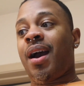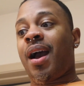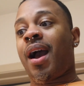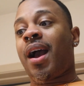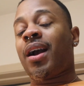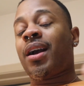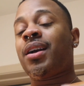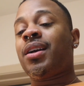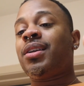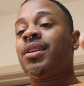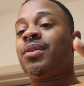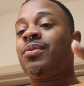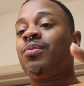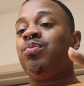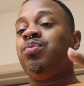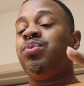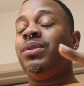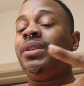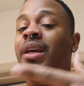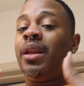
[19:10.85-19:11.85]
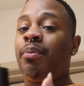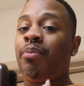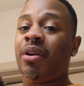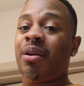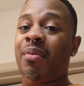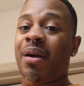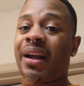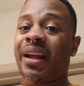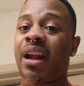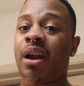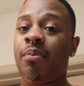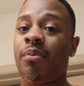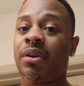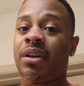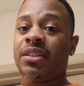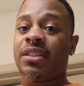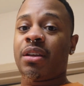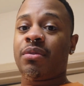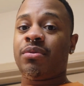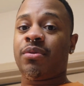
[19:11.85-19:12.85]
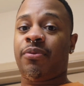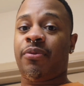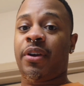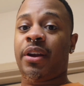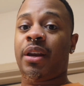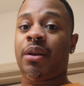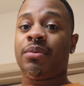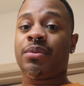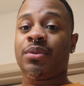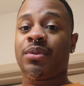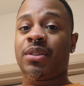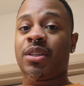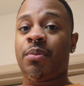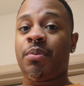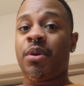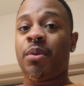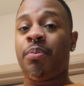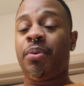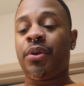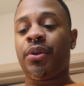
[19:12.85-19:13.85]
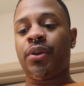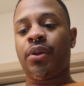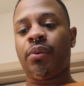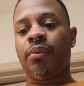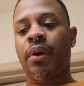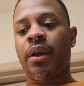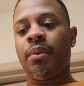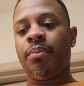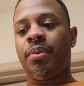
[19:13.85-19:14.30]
I didn't bring my camera because I was afraid it was going to tell me to put it away.